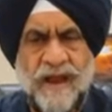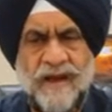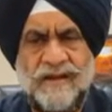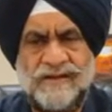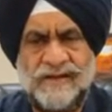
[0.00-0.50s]

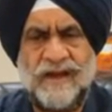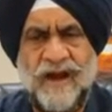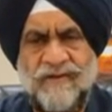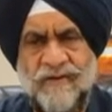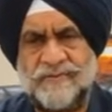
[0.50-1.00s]
And these are
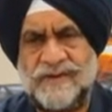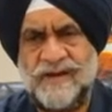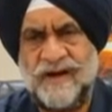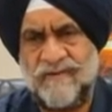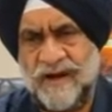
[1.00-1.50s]
the kind of
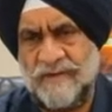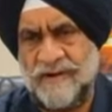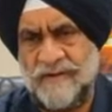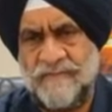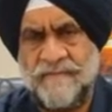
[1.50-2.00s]
options that are
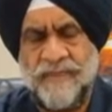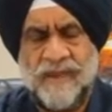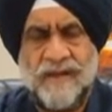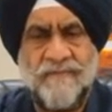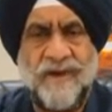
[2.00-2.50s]
available.
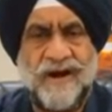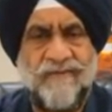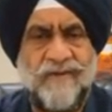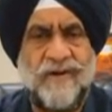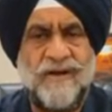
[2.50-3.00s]
But
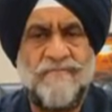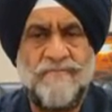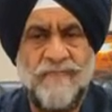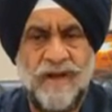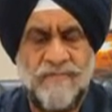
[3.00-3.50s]
if you are
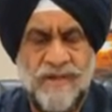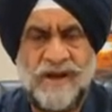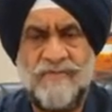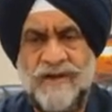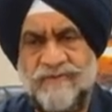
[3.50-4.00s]
a
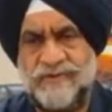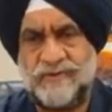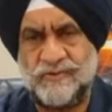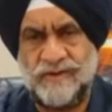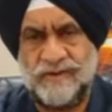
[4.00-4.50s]
medium level
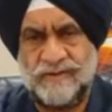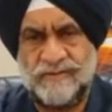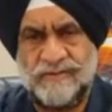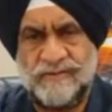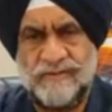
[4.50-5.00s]
student,
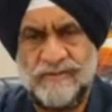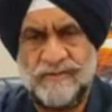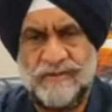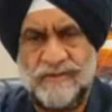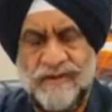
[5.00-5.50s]

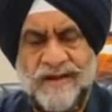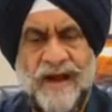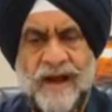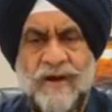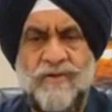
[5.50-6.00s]

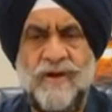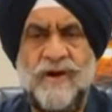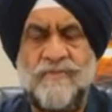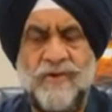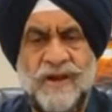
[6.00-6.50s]
getting into
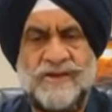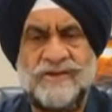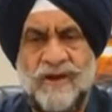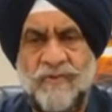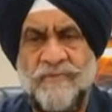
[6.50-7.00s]
a computer
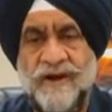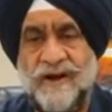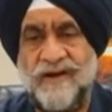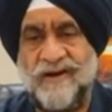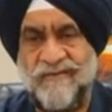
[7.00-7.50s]
engineering will be a
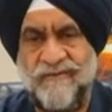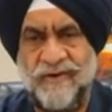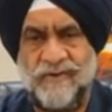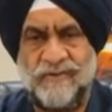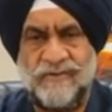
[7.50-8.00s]
little tough
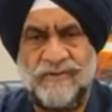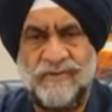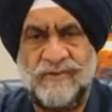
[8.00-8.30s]
for you.